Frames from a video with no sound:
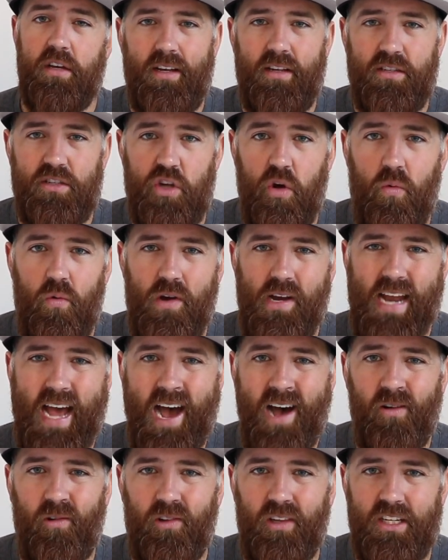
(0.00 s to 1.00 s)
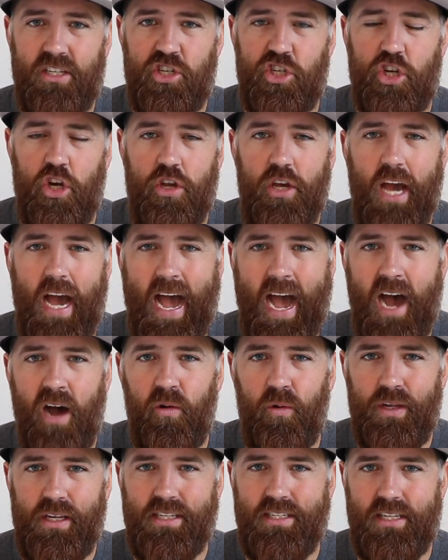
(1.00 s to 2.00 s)
So now let's show you
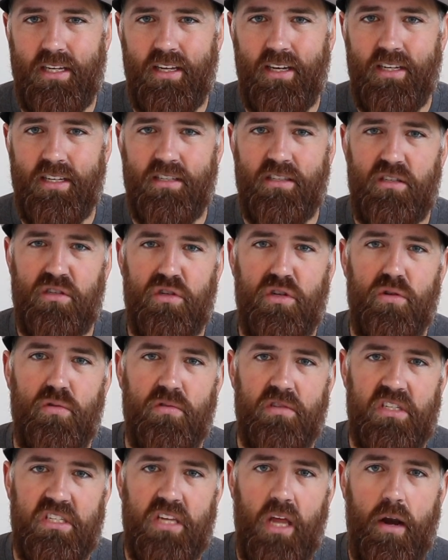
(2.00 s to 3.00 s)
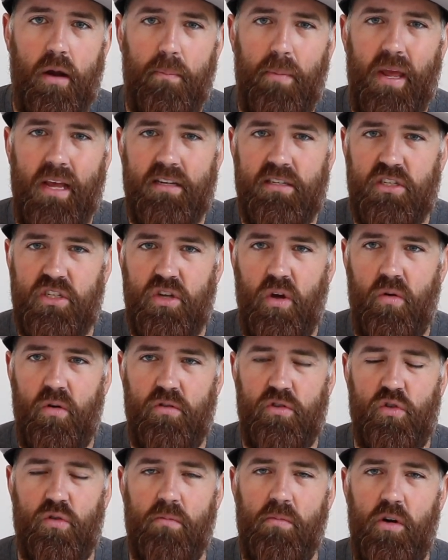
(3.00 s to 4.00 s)
how easy it is to set up a
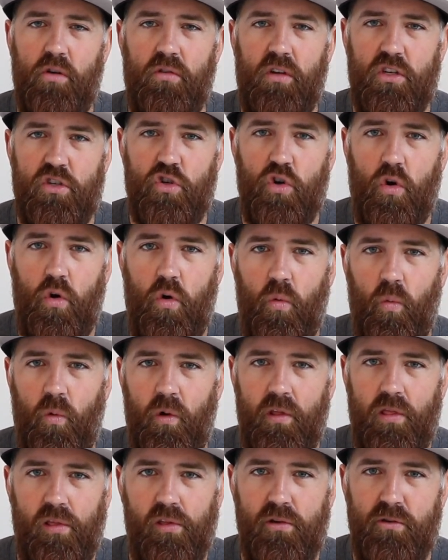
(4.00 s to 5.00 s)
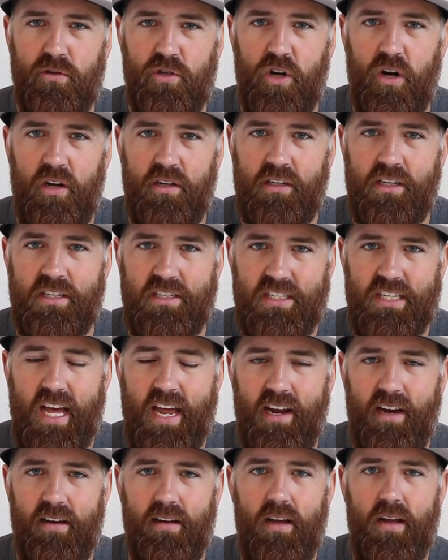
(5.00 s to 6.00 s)
Sonos remote control with Lutron
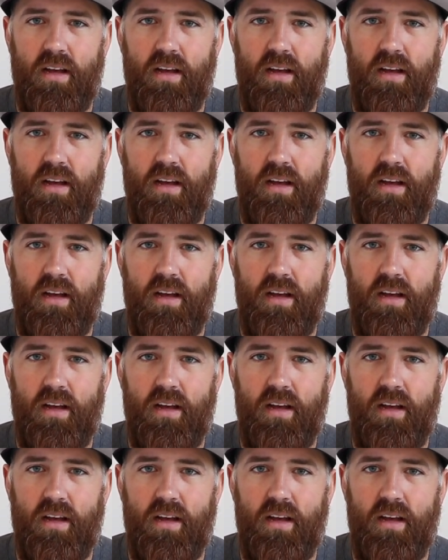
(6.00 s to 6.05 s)
Caseta.